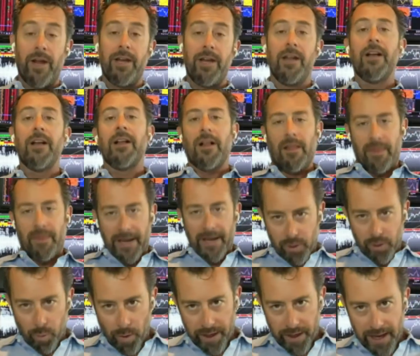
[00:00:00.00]
right?
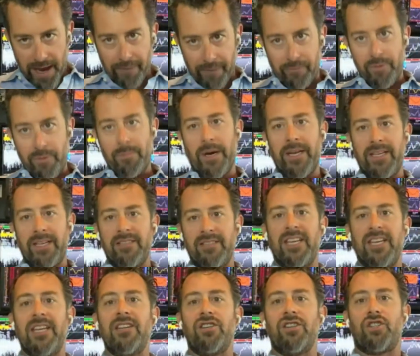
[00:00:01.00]
That's when everybody
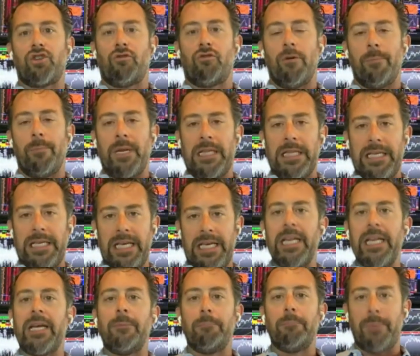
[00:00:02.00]
is indiscriminately
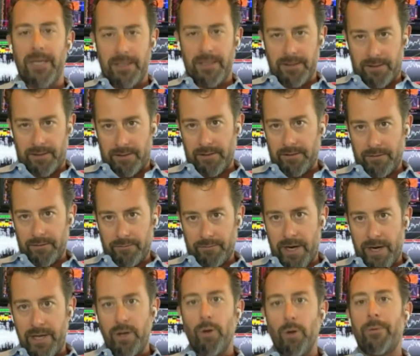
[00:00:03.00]
hitting bids,
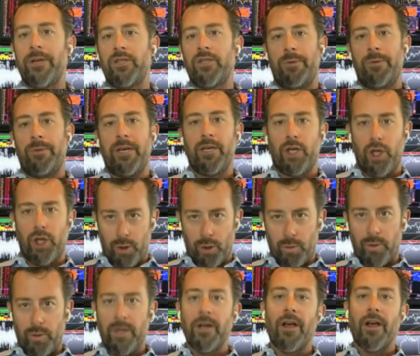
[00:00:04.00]
right? Nobody's being
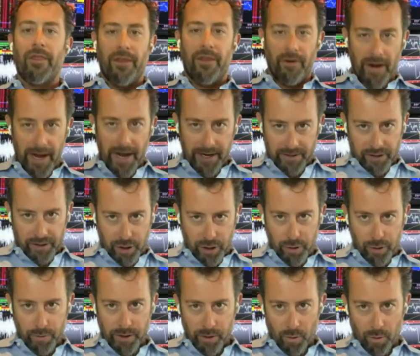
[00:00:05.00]
cute. They're
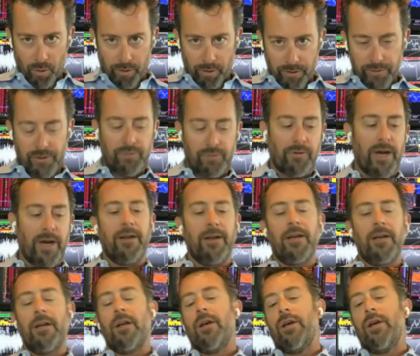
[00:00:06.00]
executing orders, right?
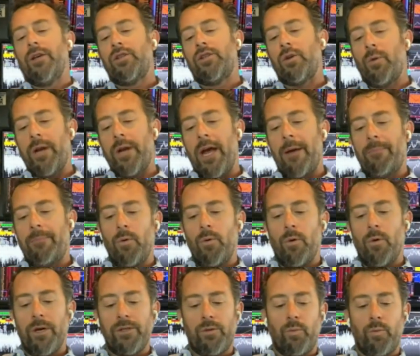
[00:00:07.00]
Right. So what happened
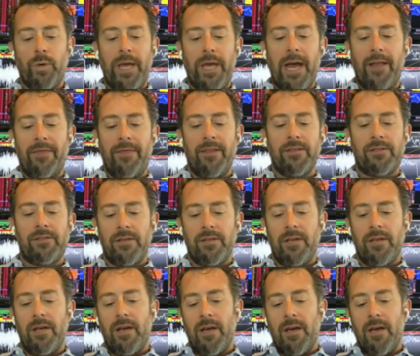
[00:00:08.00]
was we had this